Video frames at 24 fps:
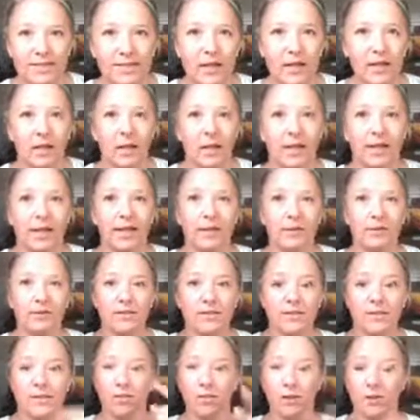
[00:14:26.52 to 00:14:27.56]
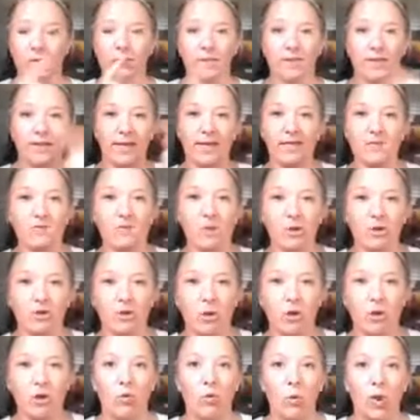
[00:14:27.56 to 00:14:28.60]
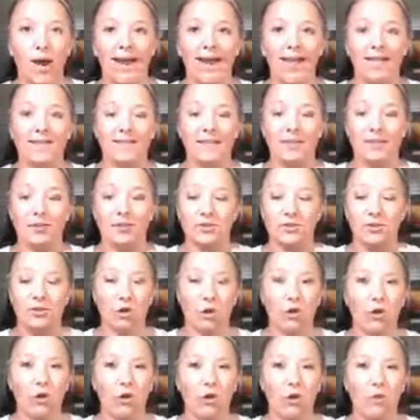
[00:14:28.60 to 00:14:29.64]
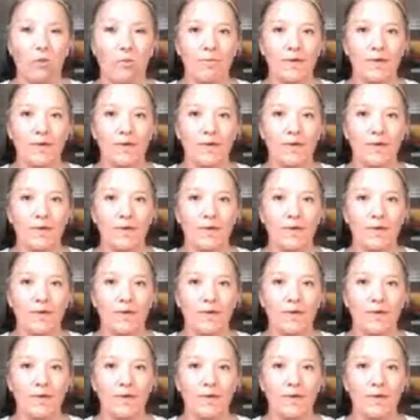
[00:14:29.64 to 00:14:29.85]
Because here's the thing, with the Inspirator logo, why is it a circle?